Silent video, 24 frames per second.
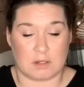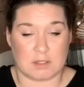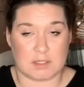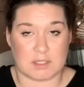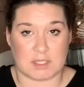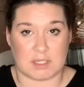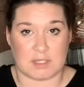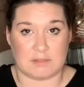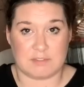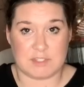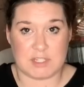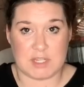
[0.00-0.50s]

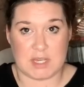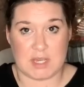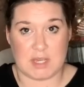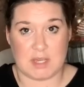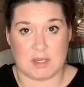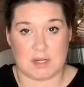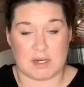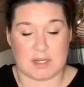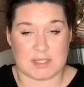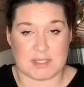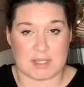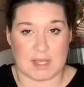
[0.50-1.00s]
Sleeve Tee
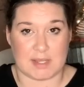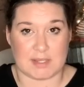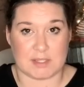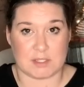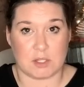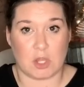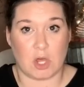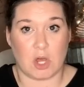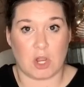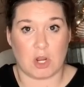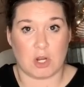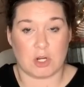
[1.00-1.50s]
in a size
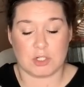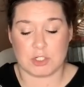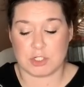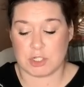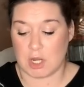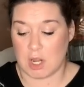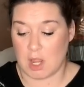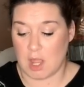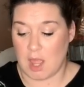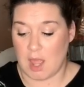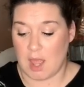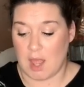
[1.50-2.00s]
large.
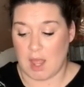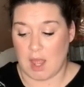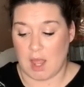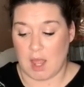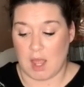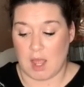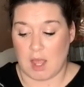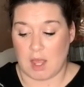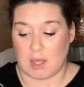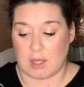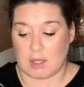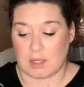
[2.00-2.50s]

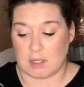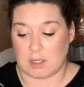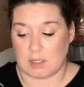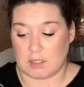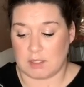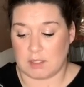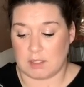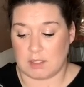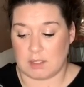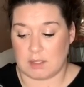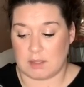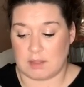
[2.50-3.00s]

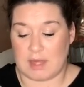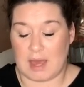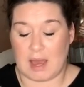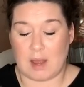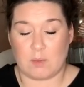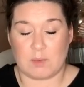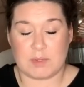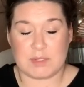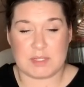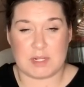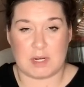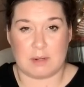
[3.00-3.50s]
That
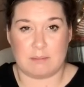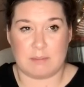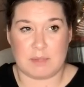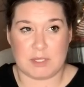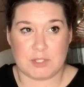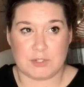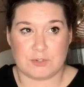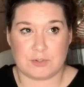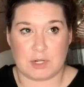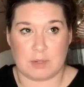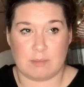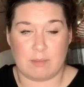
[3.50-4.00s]
was in a
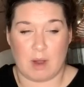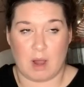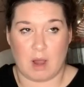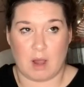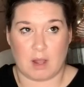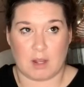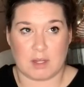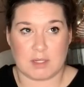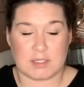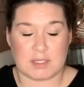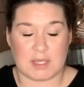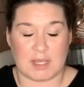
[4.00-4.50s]
mystery
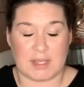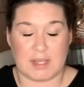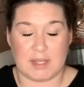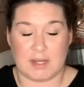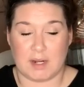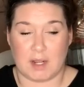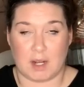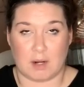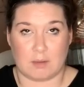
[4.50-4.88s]
box. I cannot